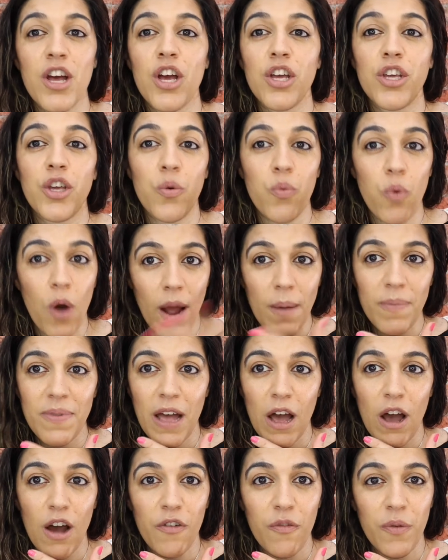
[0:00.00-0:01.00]
You wipe
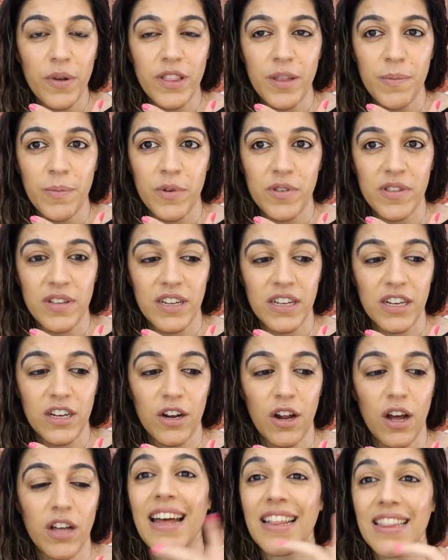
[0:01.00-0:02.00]
that off with the muslin
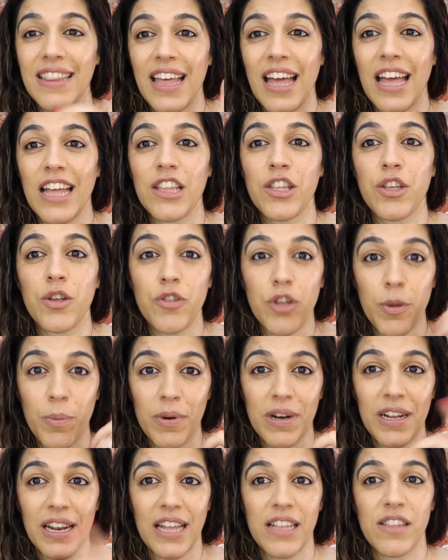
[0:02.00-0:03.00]
cloth and then you
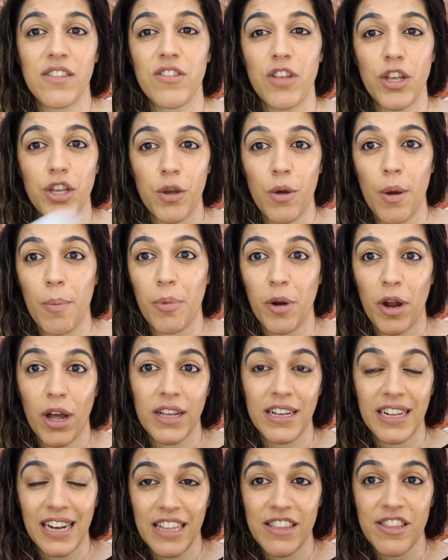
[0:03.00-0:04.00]
double cleanse, so you
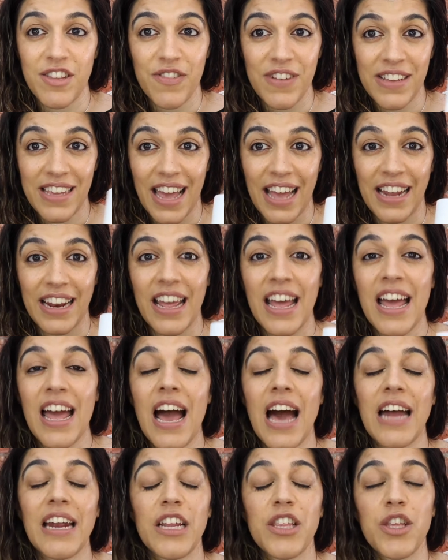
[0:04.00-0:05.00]
apply cleanser again
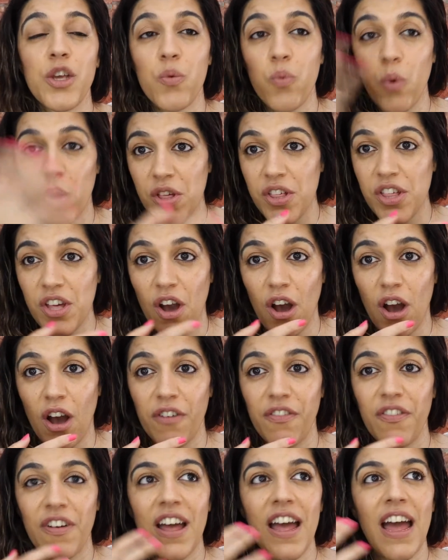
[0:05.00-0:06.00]
and then you wash it
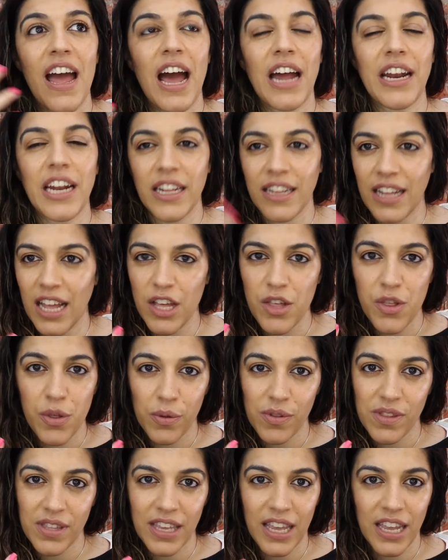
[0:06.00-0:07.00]
off, and then that is
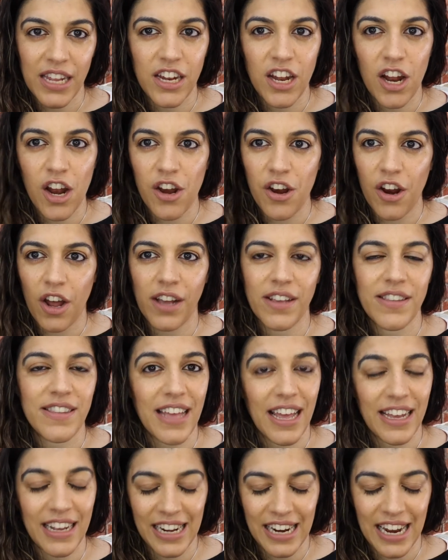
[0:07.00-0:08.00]
your skin
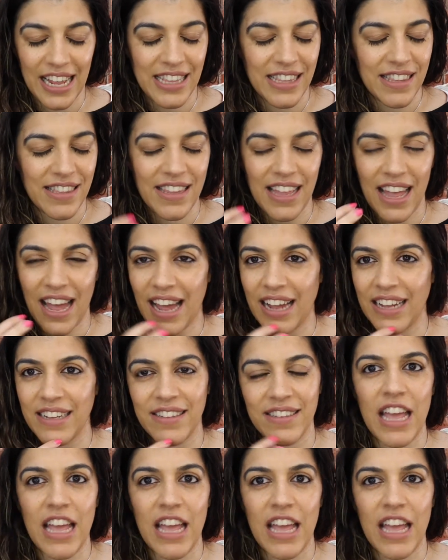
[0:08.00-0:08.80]
nice cleansed, and